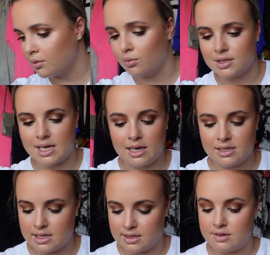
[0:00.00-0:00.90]
What's
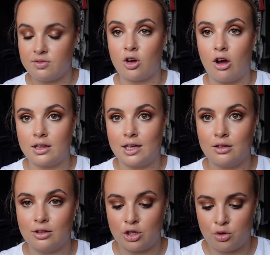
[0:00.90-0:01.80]
handy, it's even got a
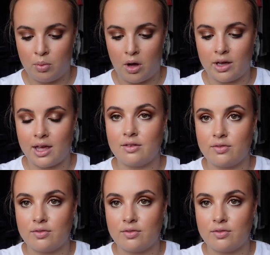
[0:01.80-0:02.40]
little glue pocket